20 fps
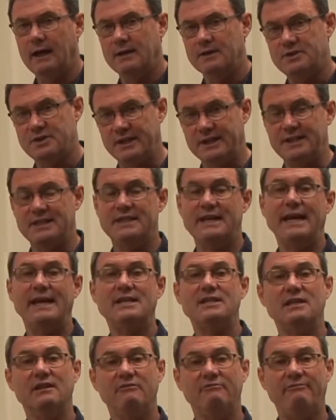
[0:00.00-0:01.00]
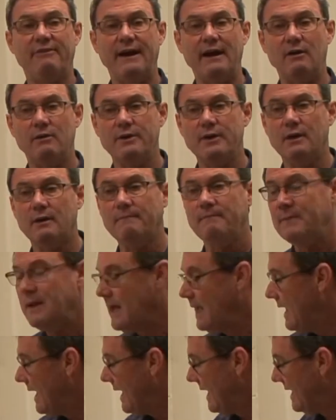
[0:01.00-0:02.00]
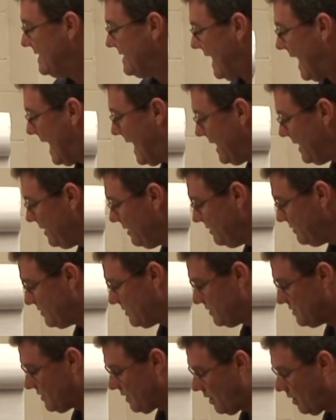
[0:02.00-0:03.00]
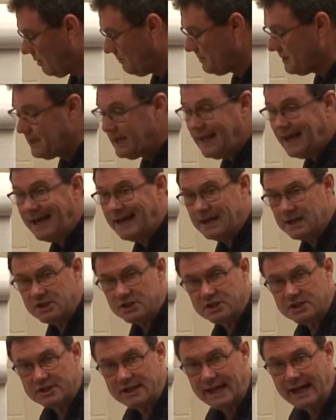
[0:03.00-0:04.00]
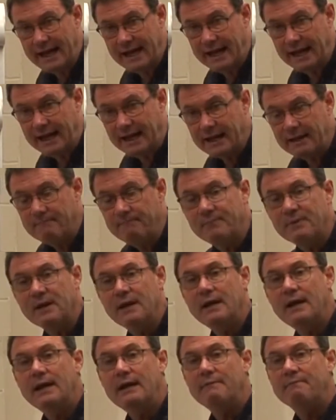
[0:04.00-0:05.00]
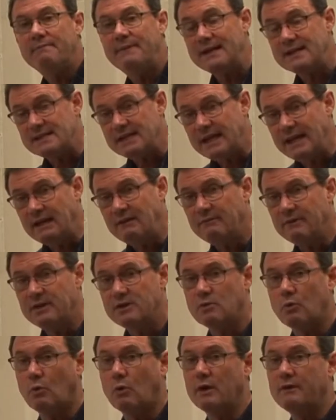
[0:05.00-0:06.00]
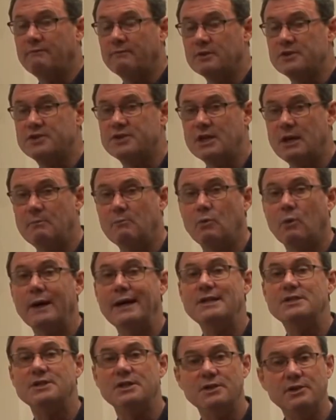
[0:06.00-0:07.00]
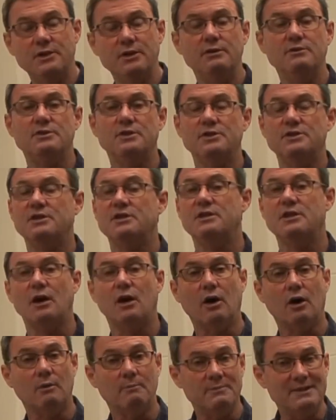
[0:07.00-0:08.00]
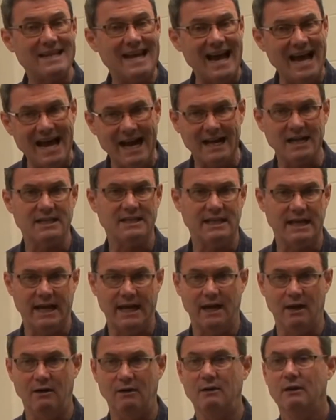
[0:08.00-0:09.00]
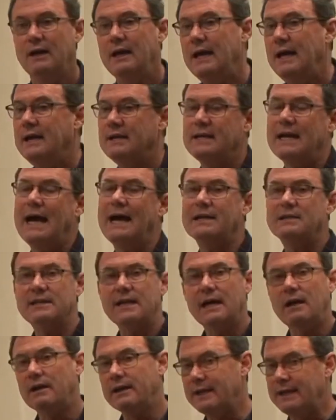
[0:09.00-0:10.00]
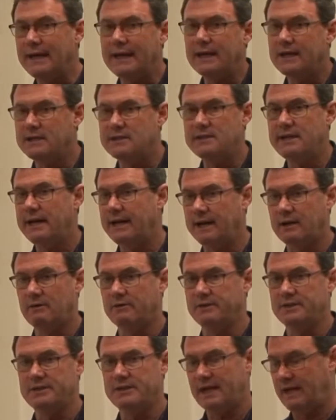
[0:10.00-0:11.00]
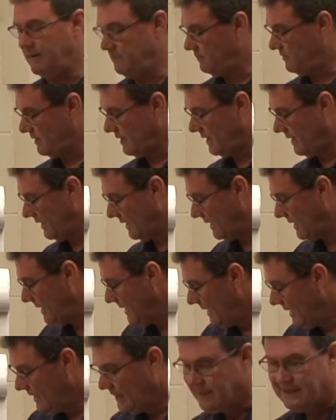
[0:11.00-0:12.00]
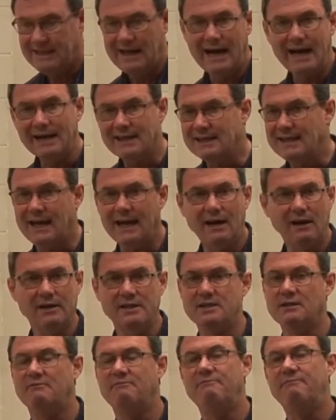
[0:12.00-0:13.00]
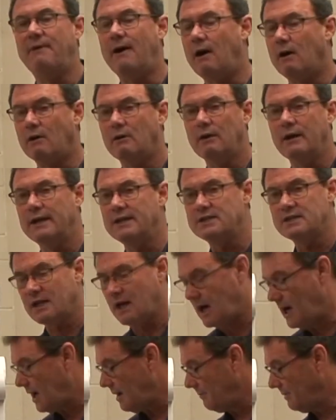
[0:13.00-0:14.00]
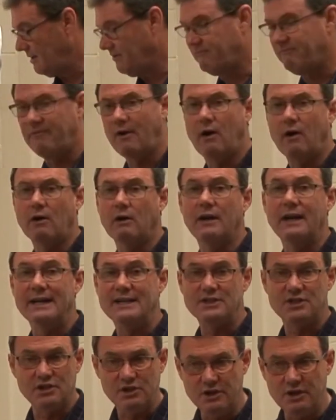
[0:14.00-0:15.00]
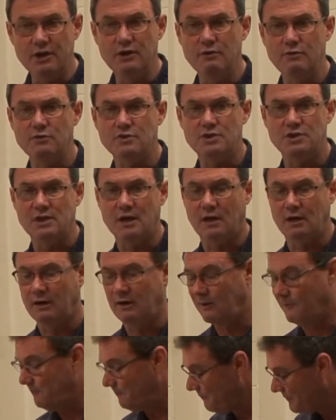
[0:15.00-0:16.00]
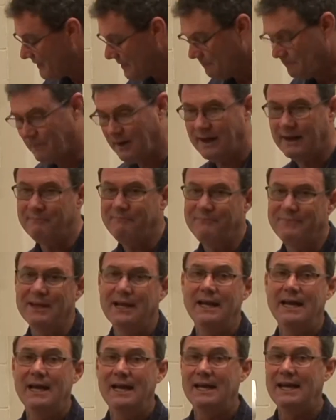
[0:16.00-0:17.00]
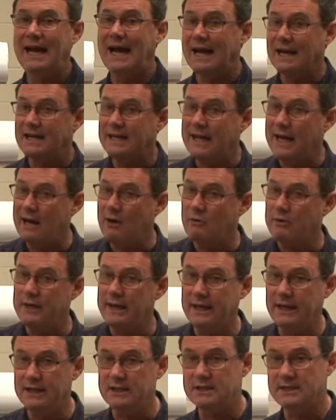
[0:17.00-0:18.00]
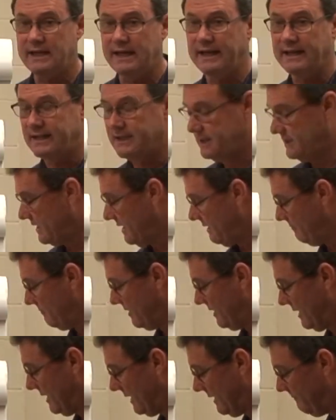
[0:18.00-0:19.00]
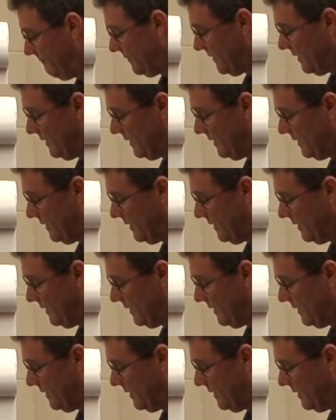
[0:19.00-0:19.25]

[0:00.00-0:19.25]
success and failure, is I use the term kinesthetic. This inventory for some reason uses the term tactile. Tactile and kinesthetic are the same thing. Tactile is a far less common, far less used term, but tactile, kinesthetic, the same thing.